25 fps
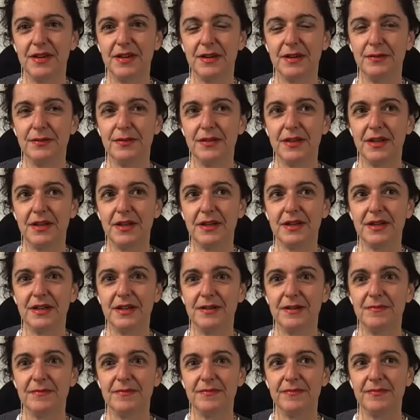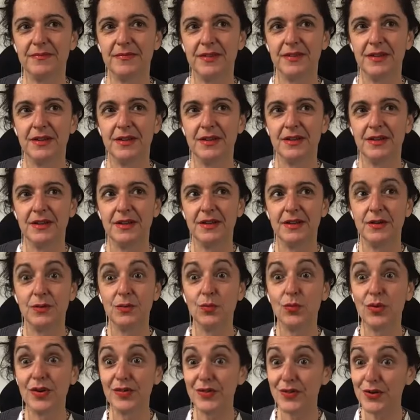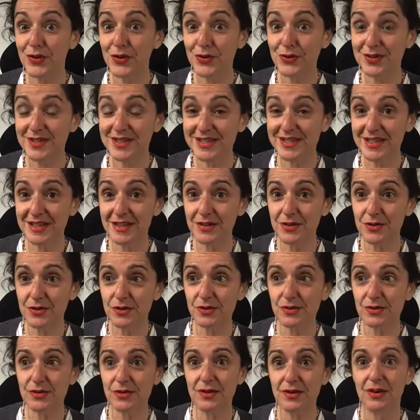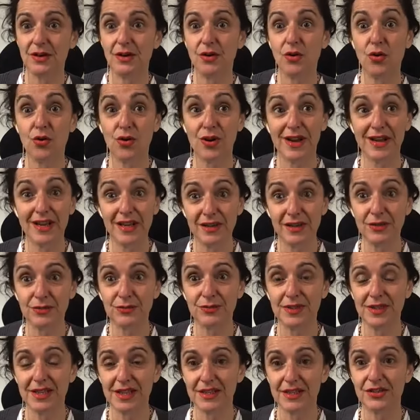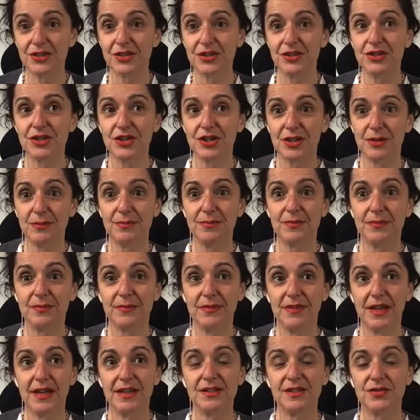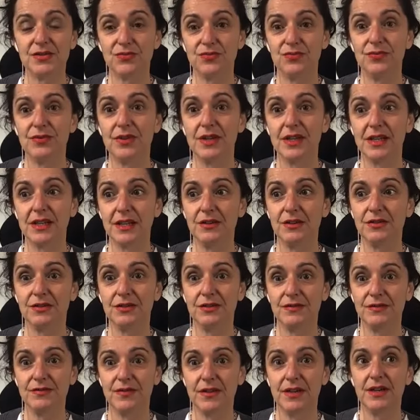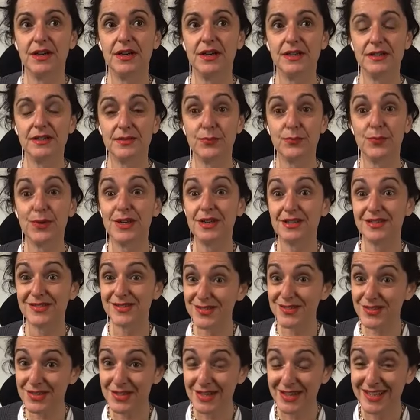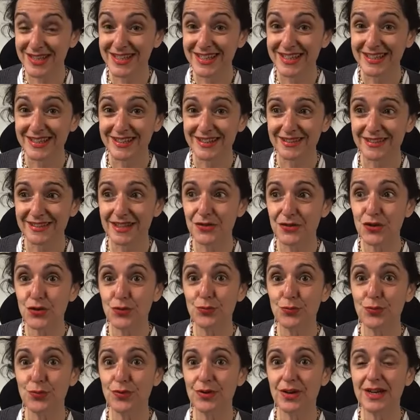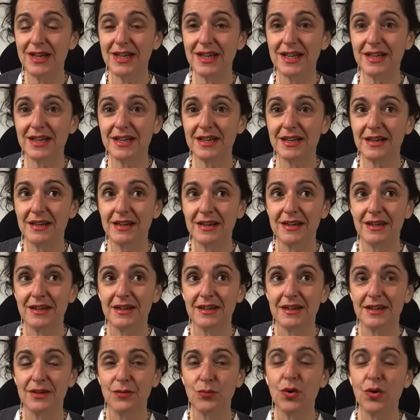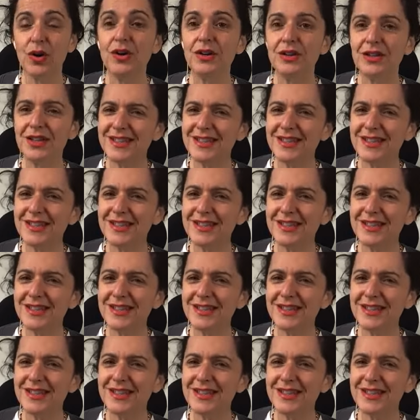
I think whether you're single or in a relationship, that's really good advice, because then you bring, well,